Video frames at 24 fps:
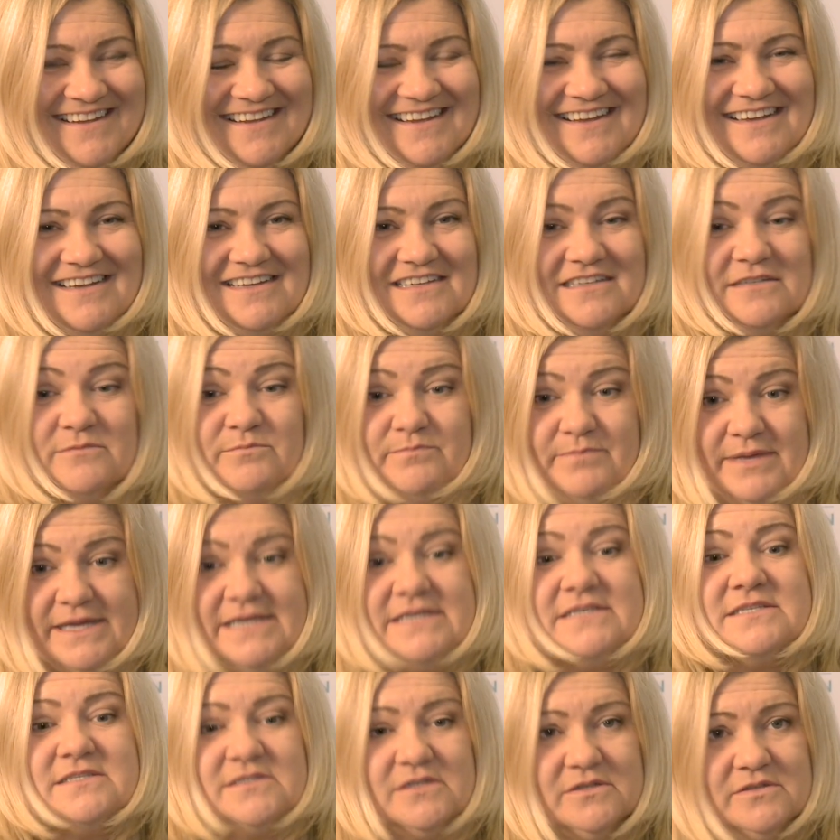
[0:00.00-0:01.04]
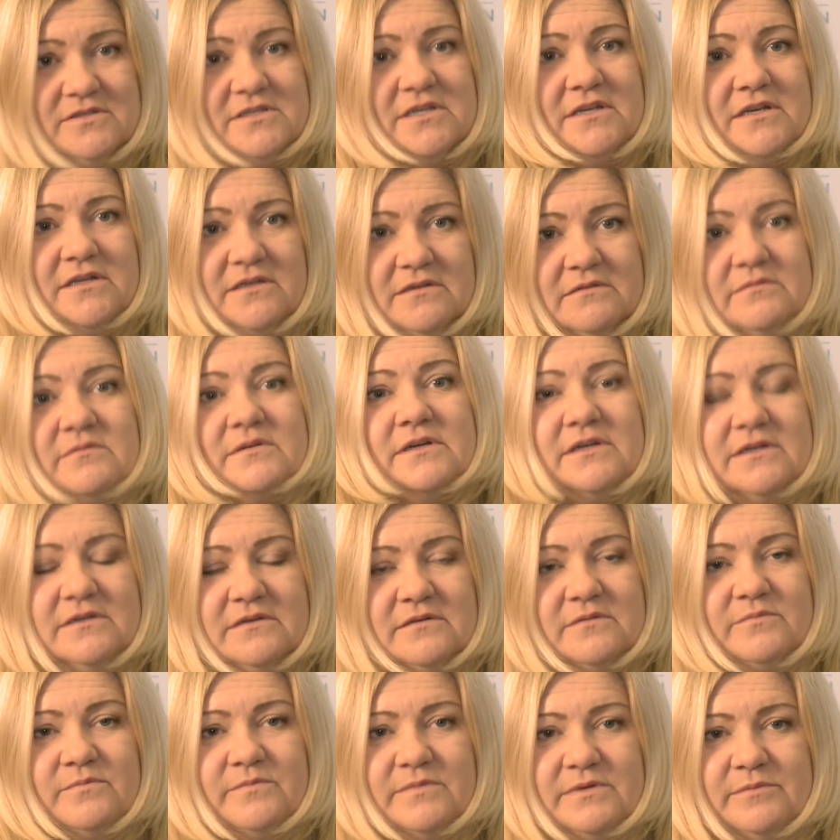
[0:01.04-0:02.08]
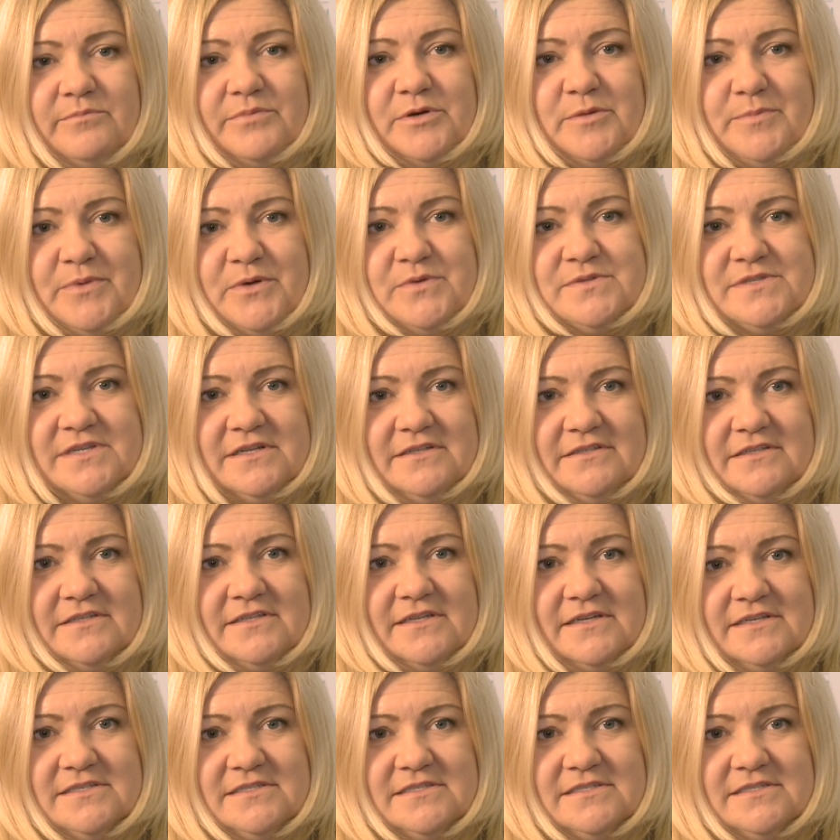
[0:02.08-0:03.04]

uh, based on the um, proposal that I